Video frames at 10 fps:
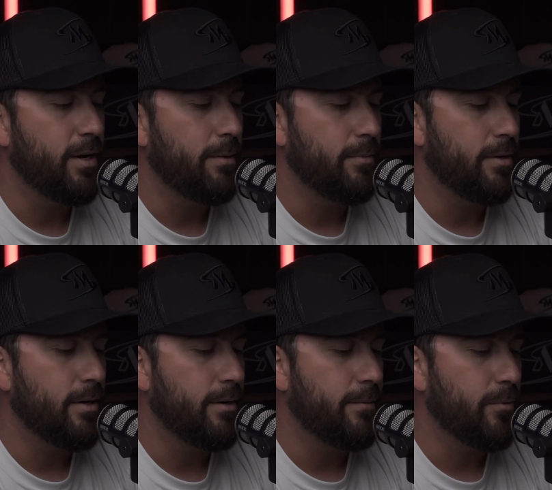I
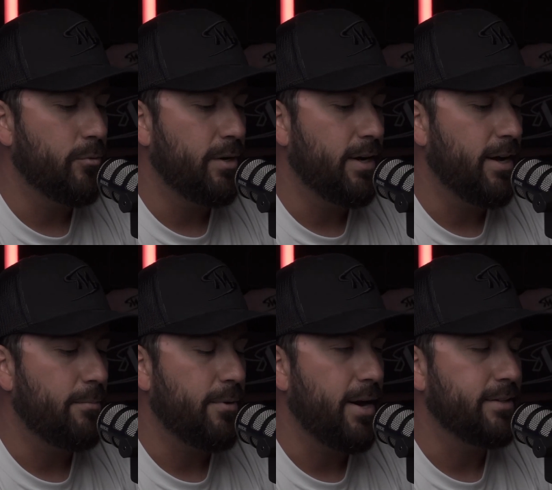have
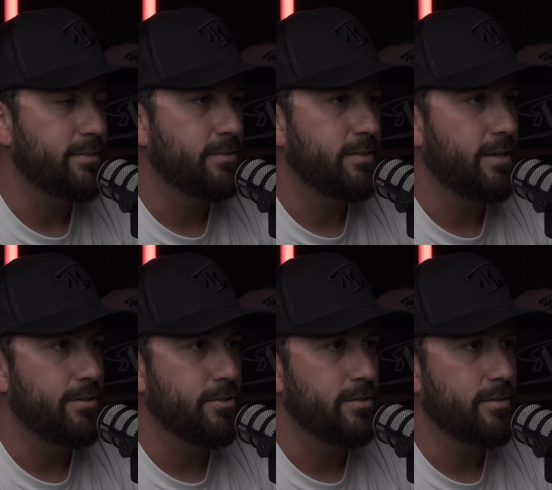practices that are
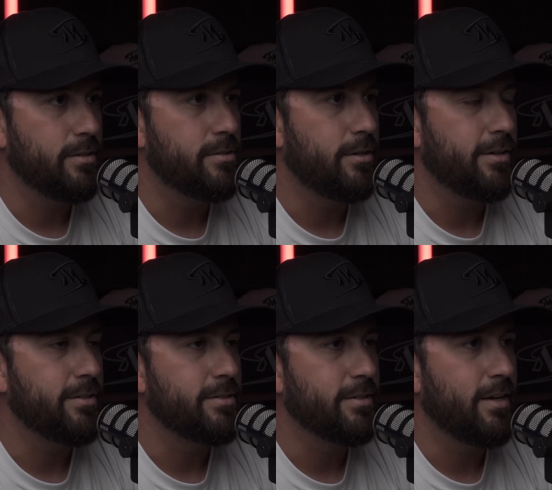just a
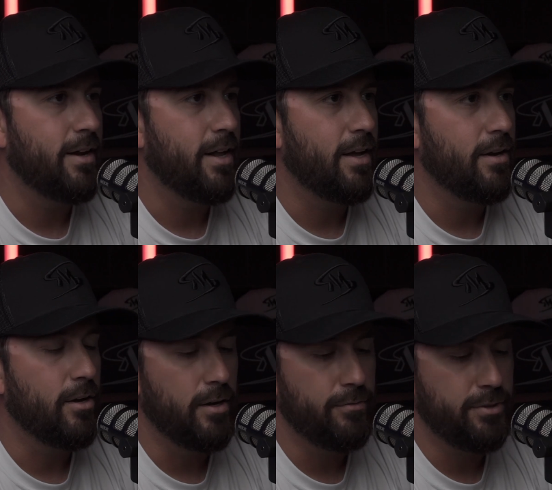circus. I
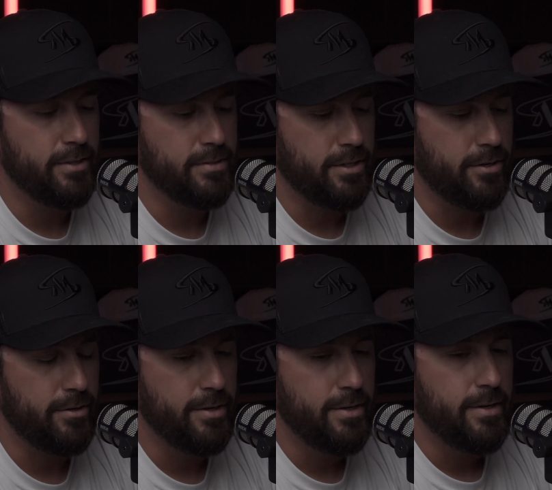love things that
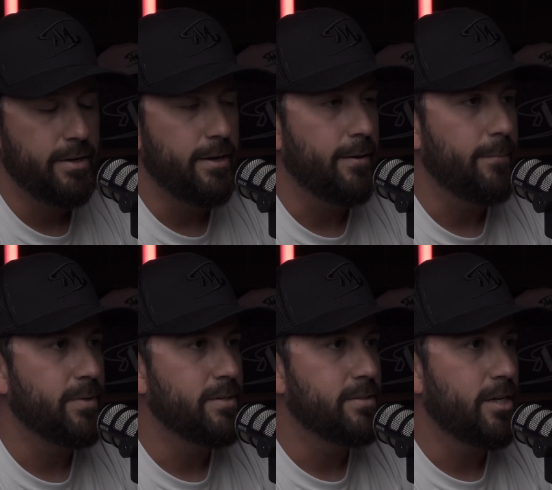are
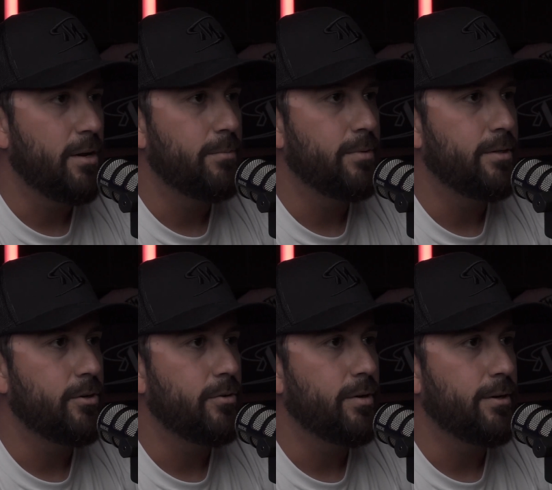set up,
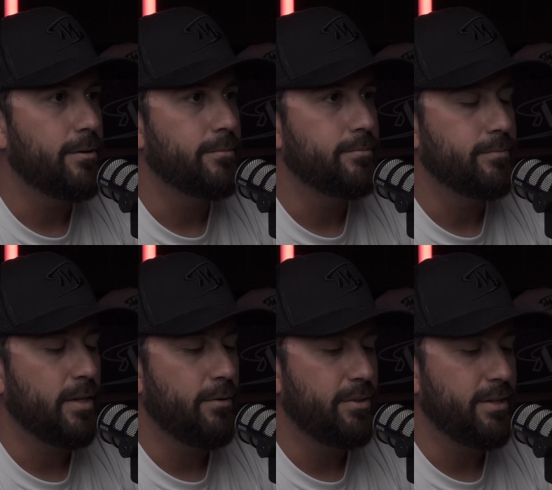
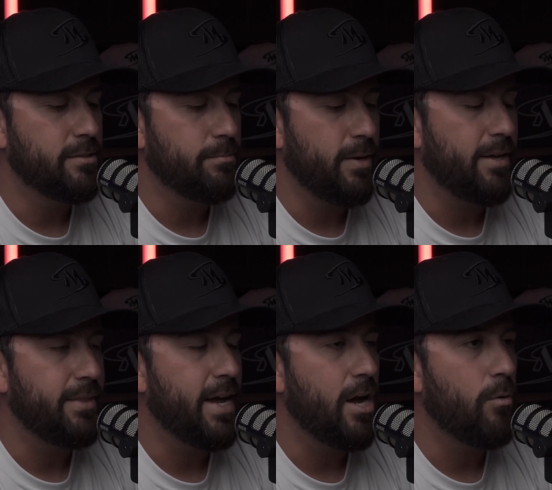everything is planned
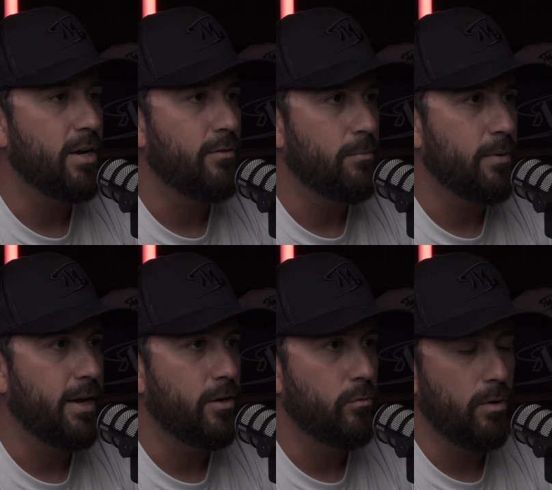out. We have a
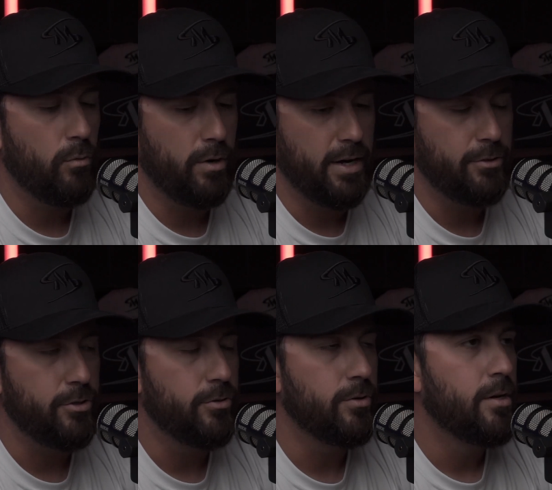plan on what we're going to do,